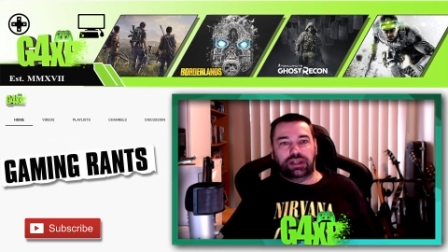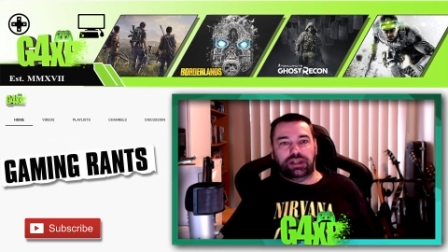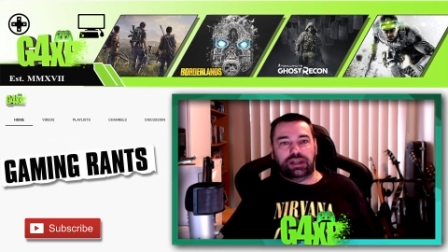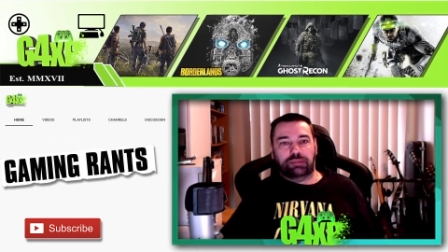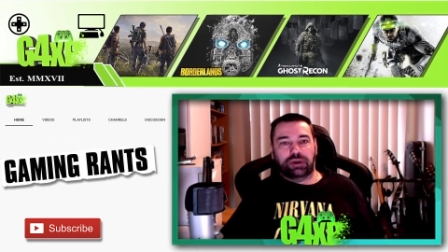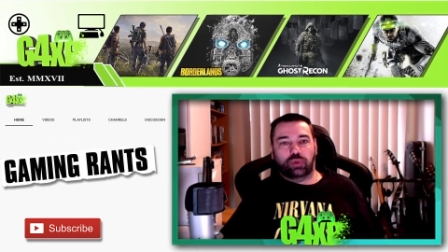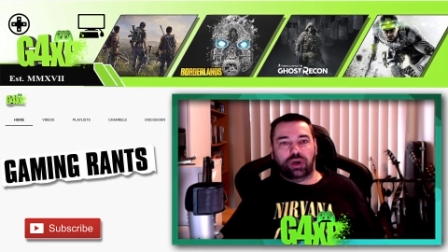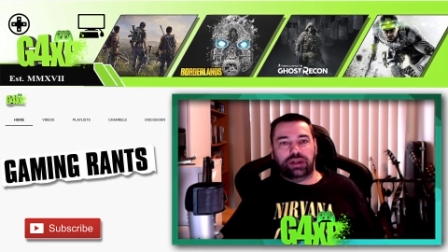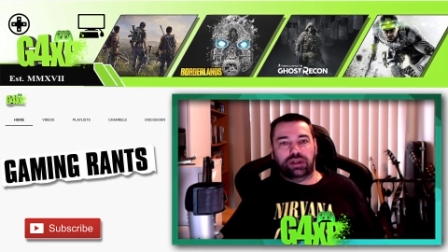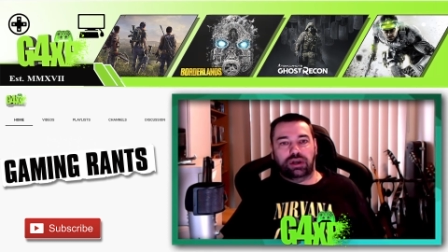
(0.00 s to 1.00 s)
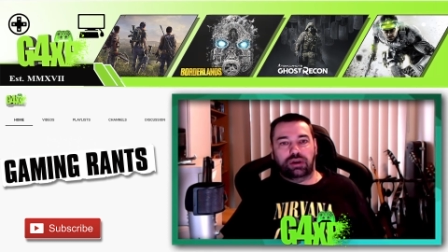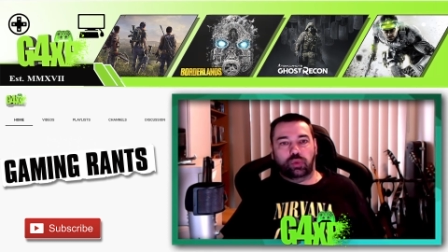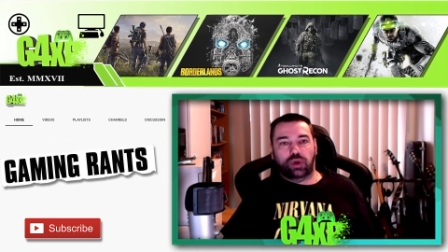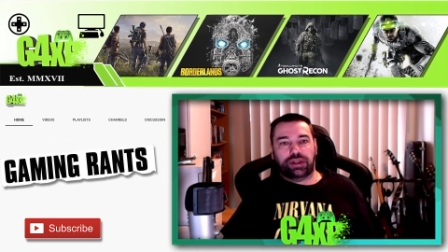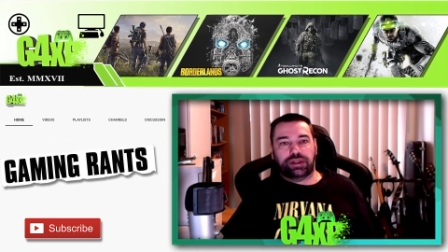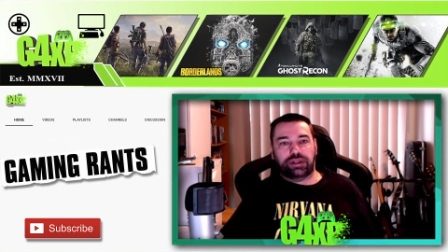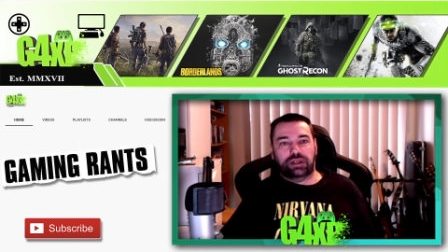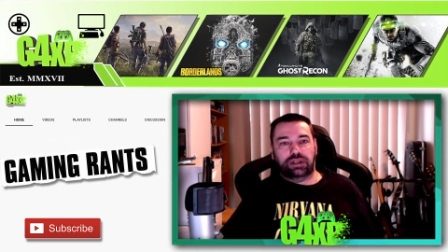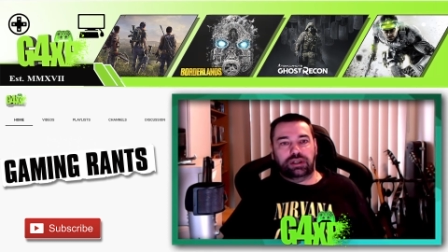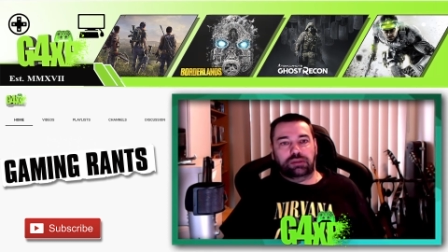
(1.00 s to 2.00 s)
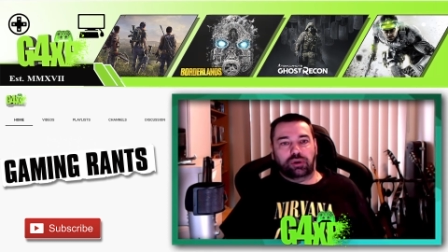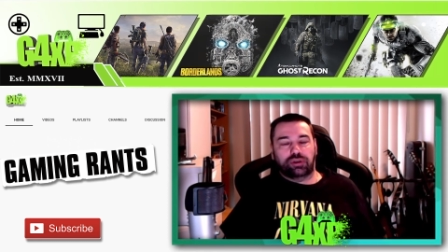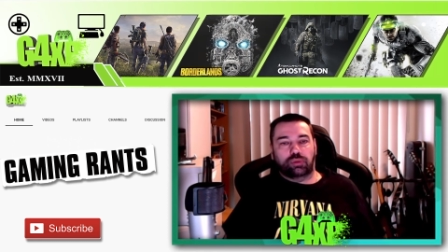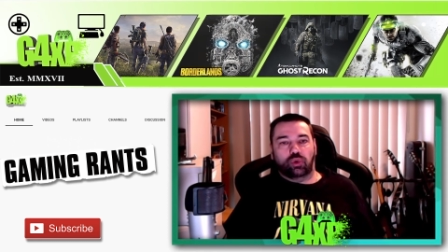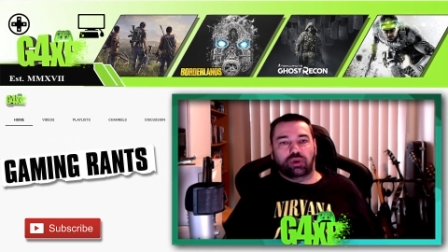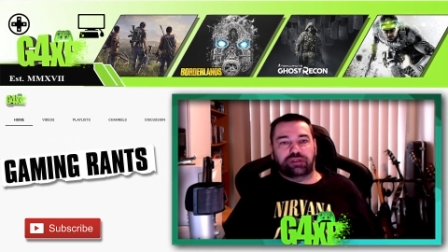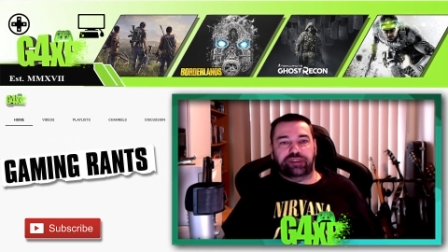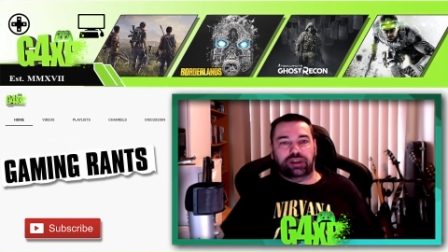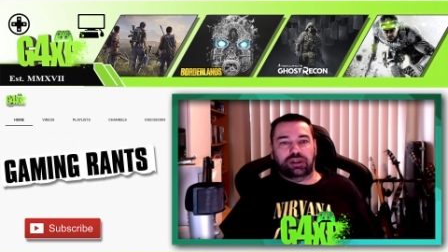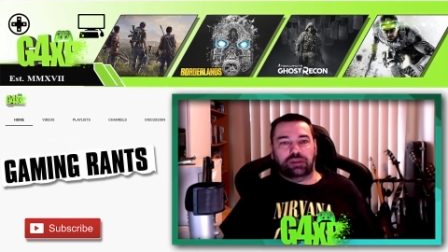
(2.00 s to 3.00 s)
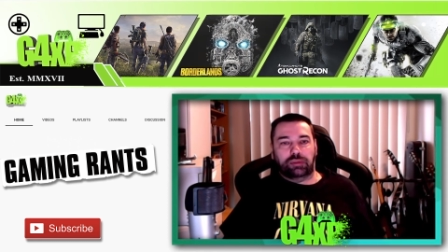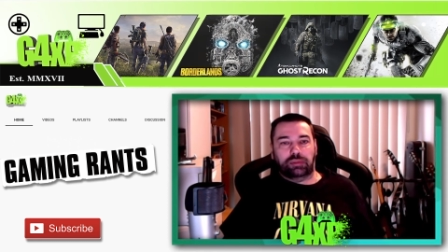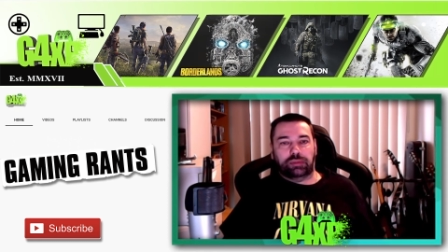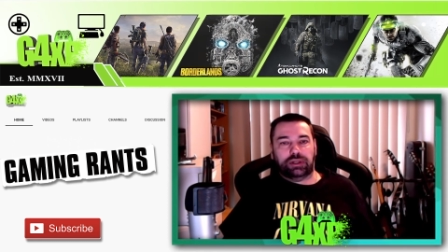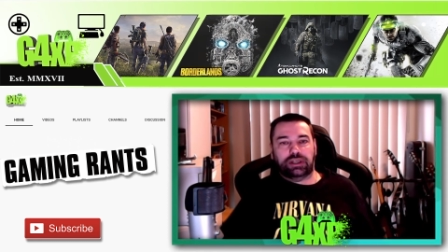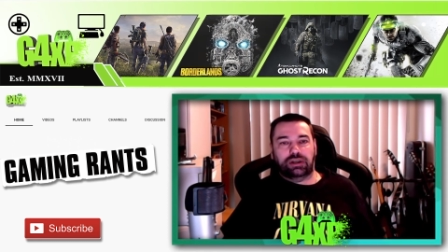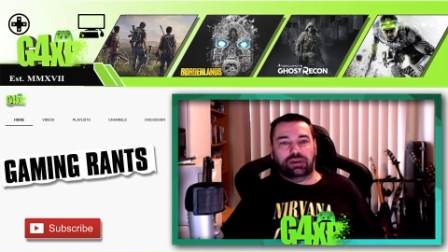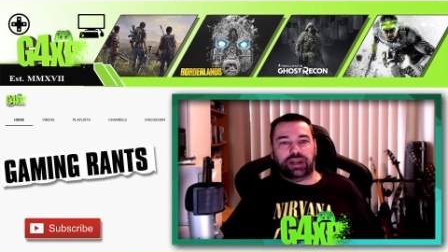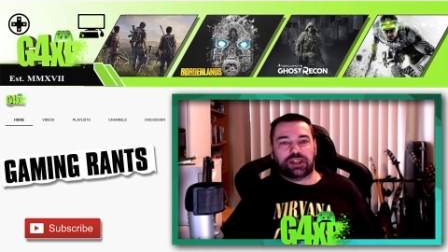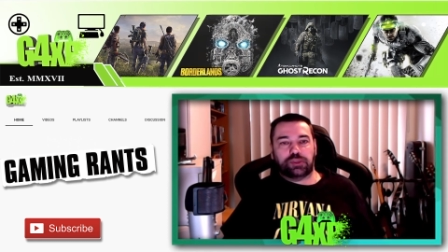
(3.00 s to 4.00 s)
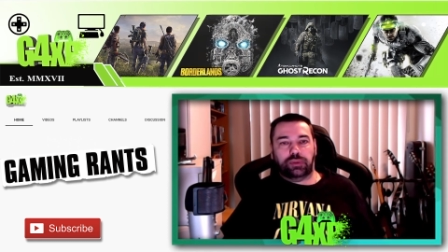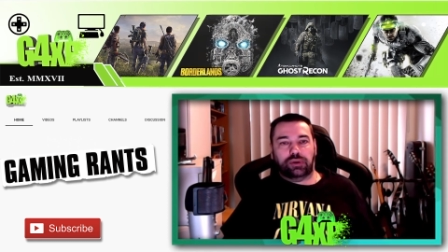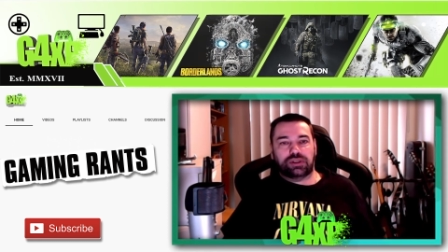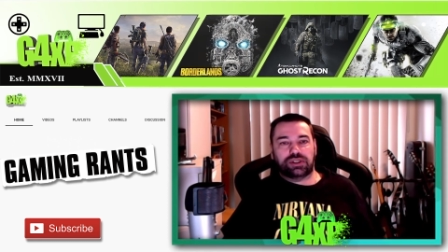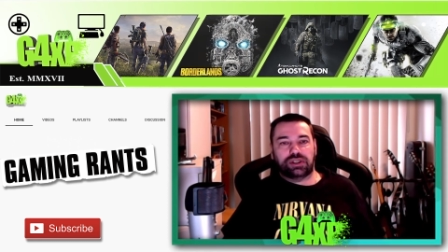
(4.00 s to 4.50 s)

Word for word: Number one, with uh, Modern Warfare, playing it on Xbox,